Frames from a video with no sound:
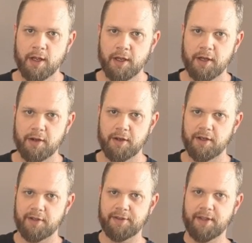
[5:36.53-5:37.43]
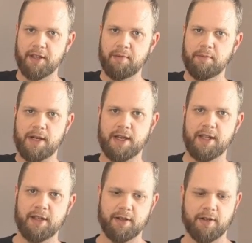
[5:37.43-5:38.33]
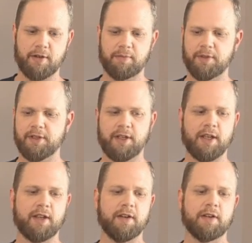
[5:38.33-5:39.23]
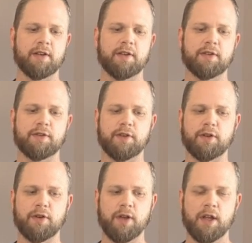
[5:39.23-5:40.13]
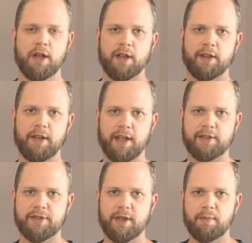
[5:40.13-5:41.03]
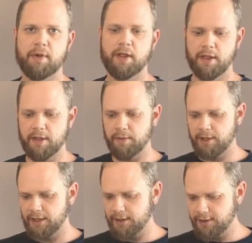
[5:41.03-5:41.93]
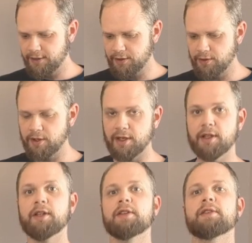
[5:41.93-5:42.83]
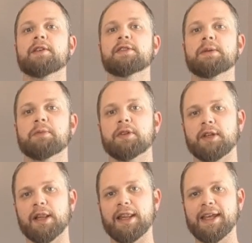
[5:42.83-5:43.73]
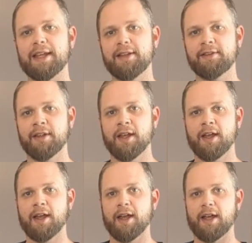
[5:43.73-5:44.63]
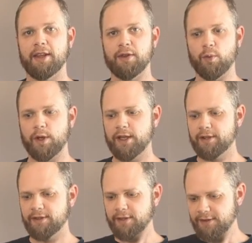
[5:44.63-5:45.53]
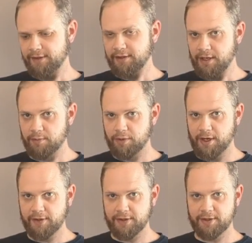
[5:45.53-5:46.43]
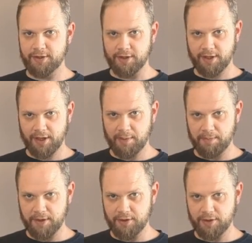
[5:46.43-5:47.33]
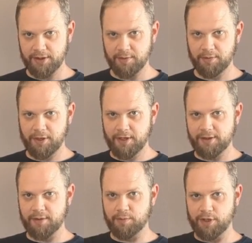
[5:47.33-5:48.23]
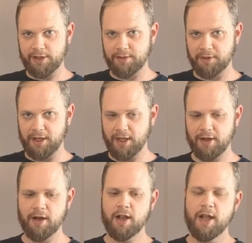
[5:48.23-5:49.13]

Here is the body all put together. So the next step that we need to do is assemble the legs and the wings. It's the same process, just clip the joints in place and press them together,